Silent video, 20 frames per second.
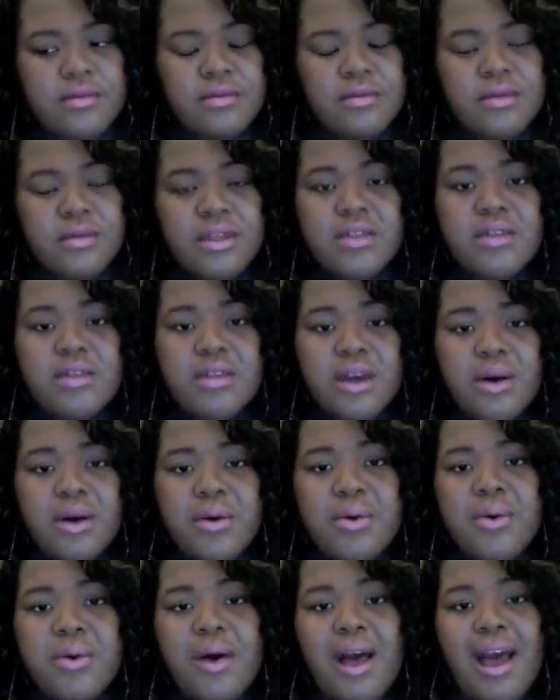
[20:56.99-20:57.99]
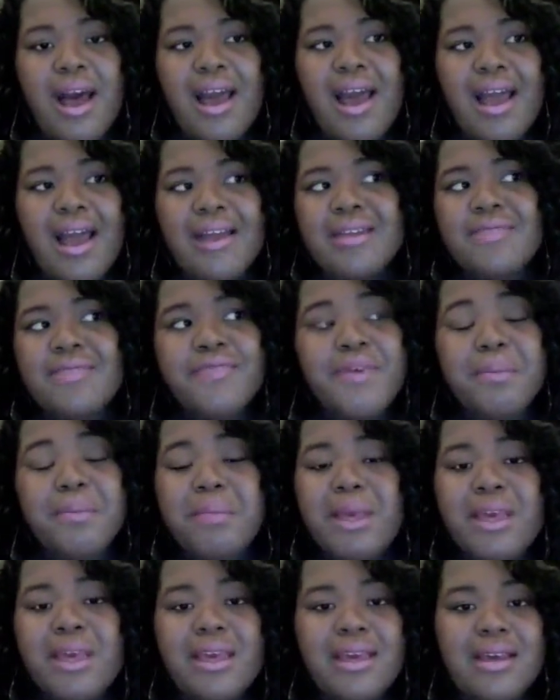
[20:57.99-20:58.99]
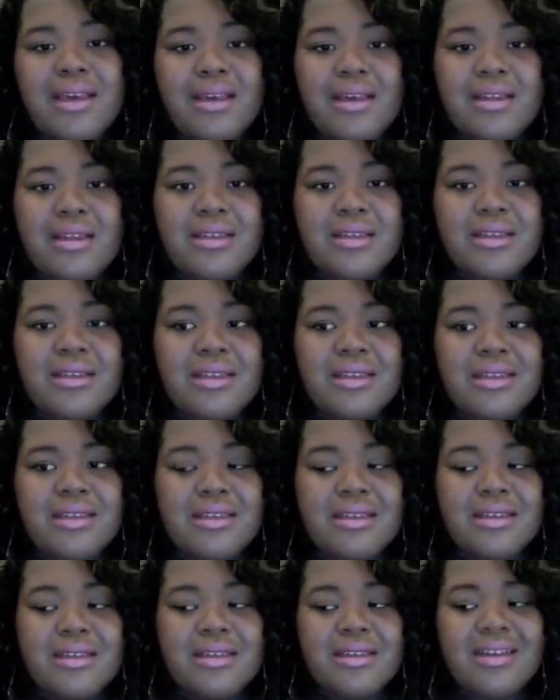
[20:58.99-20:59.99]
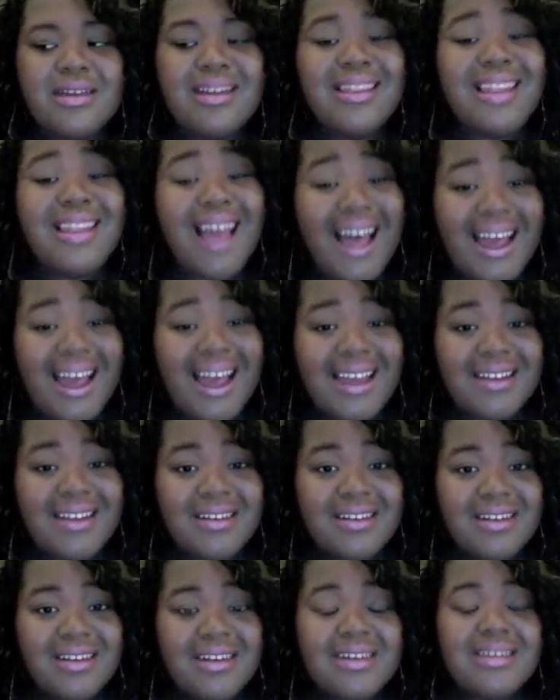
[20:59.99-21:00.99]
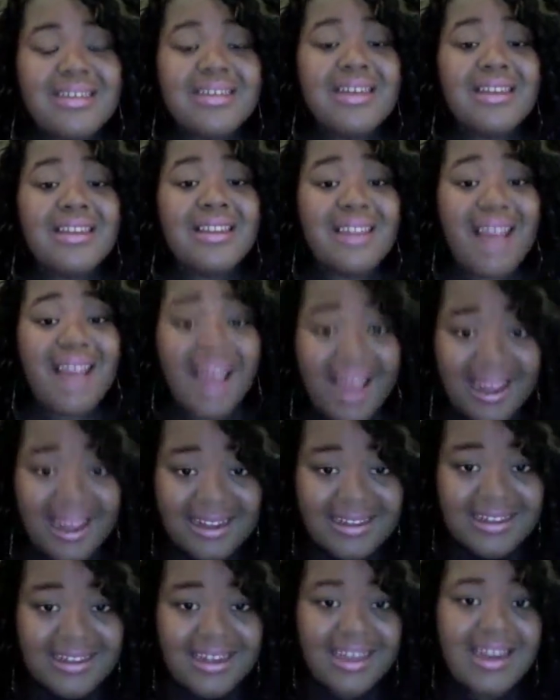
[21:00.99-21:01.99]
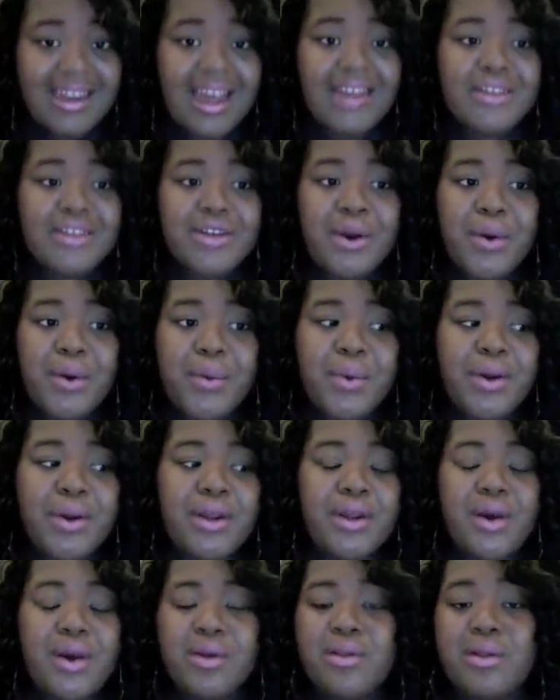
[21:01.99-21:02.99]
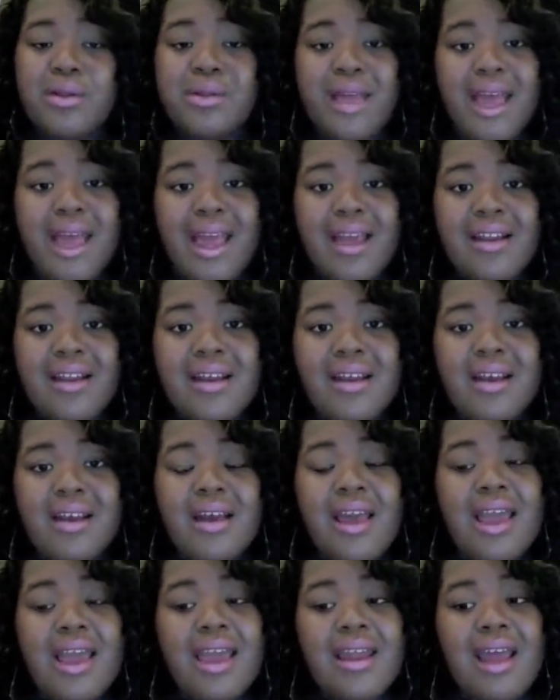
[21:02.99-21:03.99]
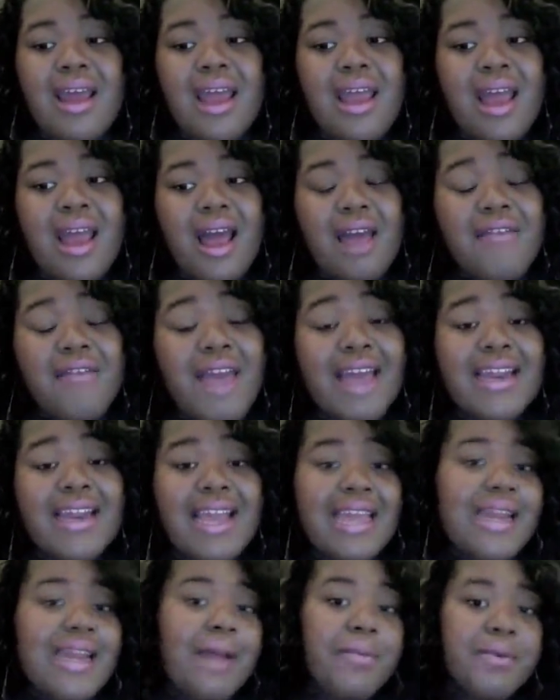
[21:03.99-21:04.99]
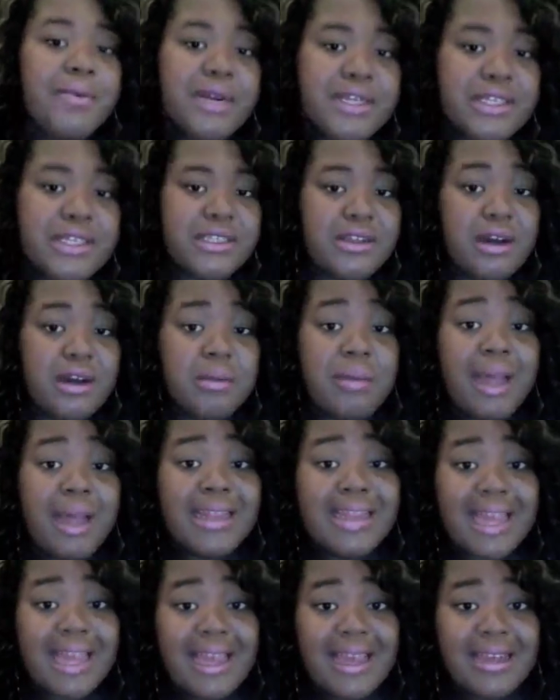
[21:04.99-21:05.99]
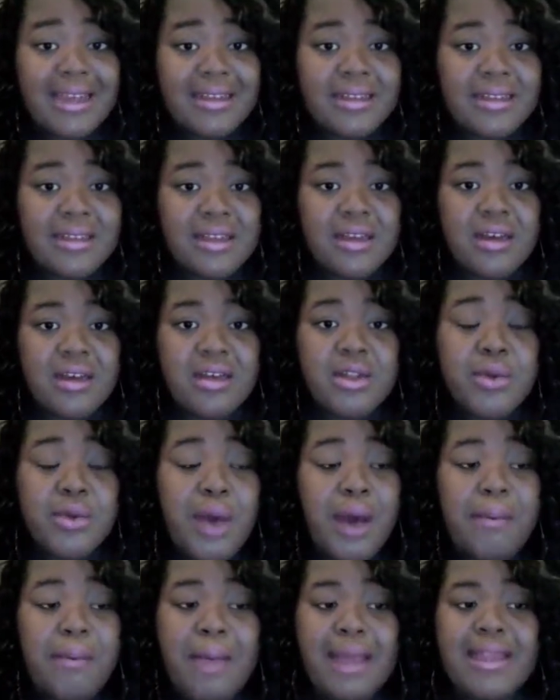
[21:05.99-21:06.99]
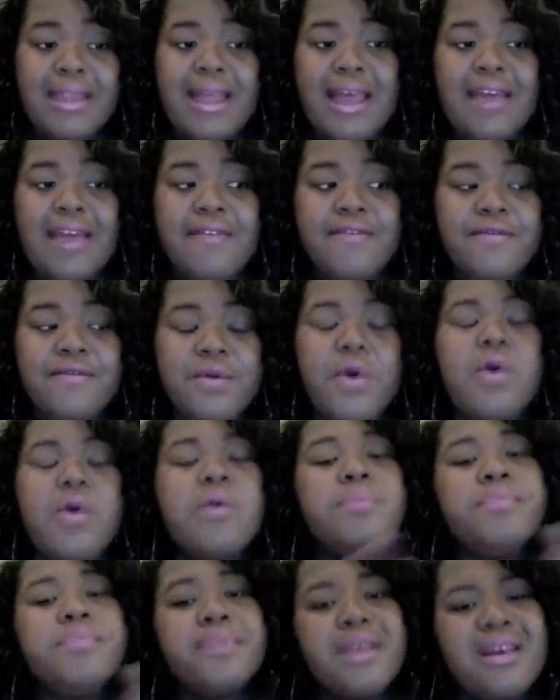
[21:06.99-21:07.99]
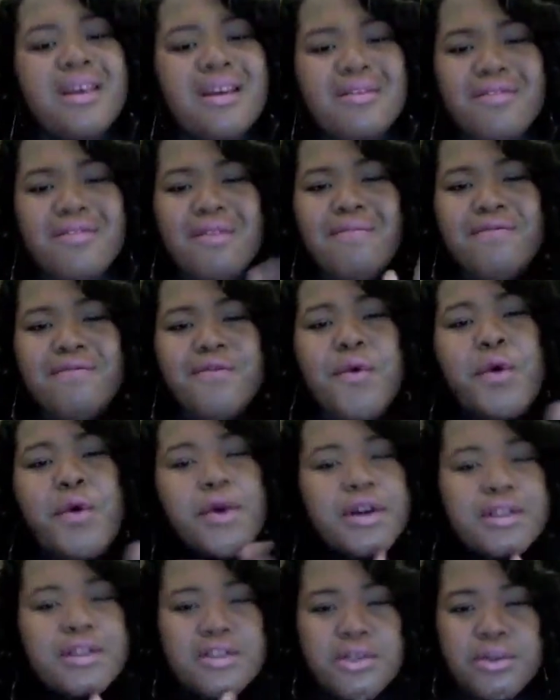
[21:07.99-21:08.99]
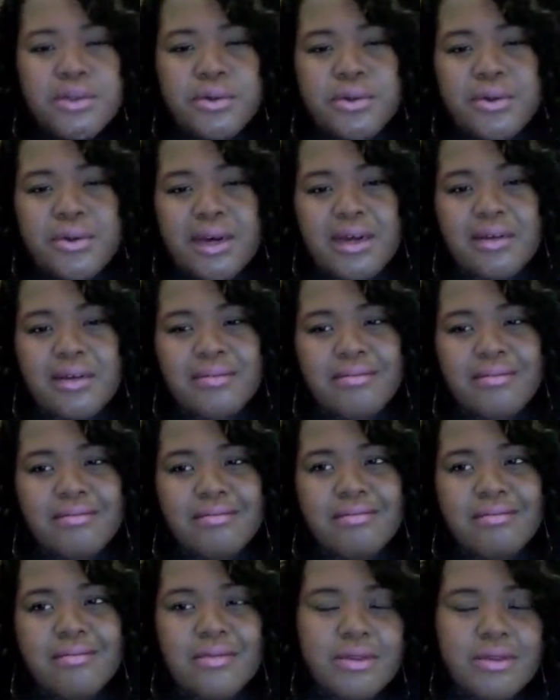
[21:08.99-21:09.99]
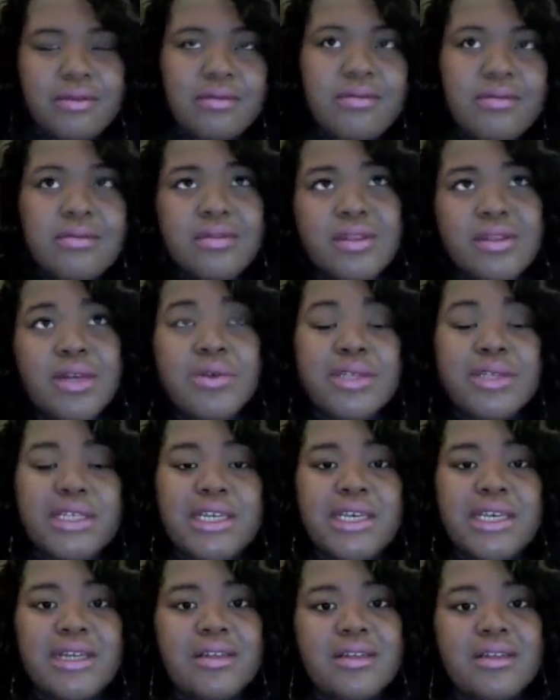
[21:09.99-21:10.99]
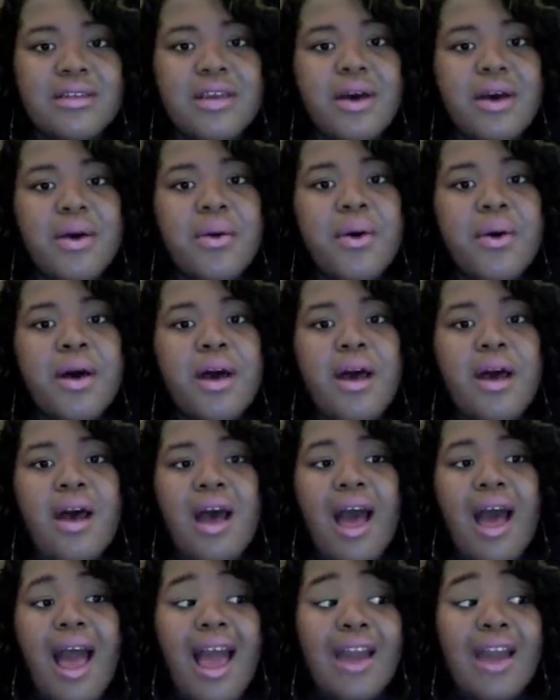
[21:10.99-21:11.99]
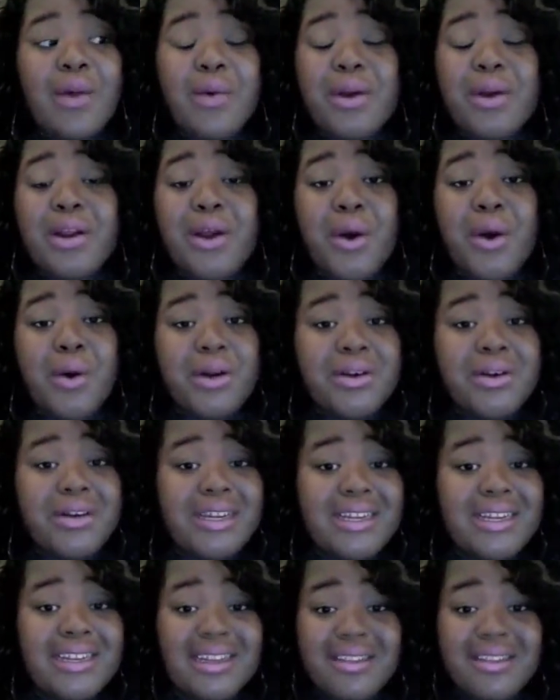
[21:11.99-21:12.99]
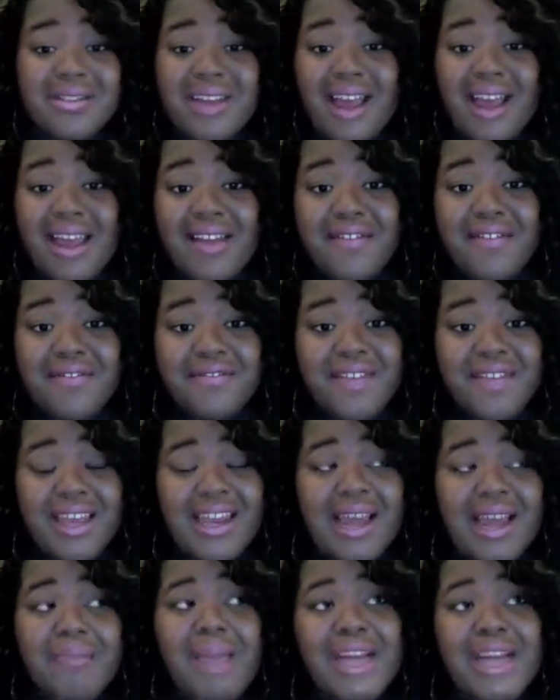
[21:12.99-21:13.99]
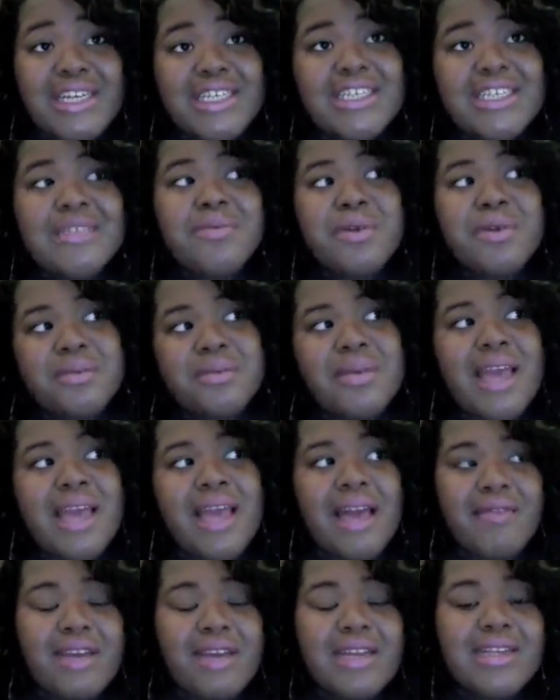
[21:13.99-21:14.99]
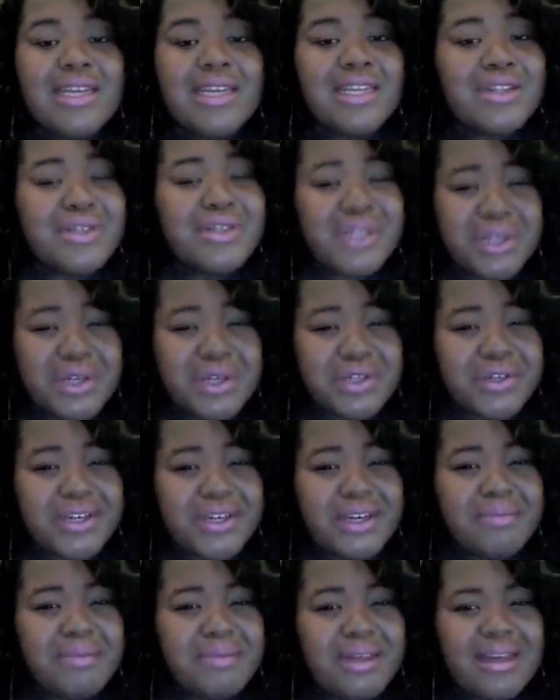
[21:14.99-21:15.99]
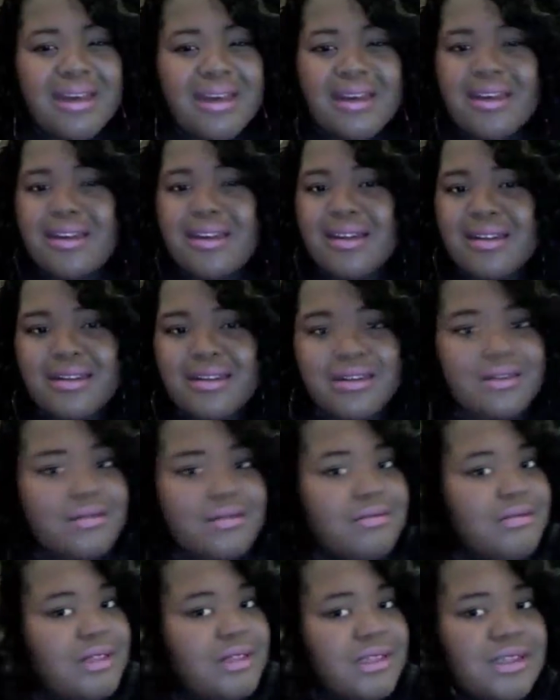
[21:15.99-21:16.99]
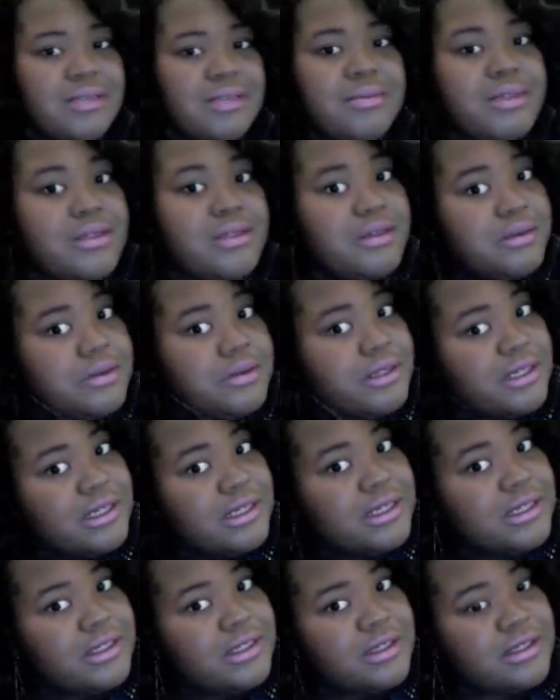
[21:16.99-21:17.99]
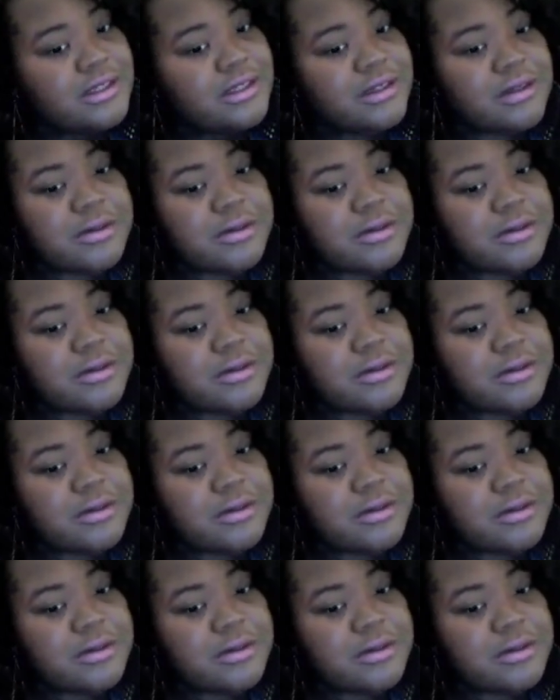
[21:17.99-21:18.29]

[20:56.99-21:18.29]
so for me, it's a lot. It is a lot, and I don't want to go through that. And I've had 8 operations my legs throughout my life. Well, from 4 to 13. So I don't want to go under any other knife. And I'm actually supposed to be having another surgery, but I don't think I'm gonna do that. So,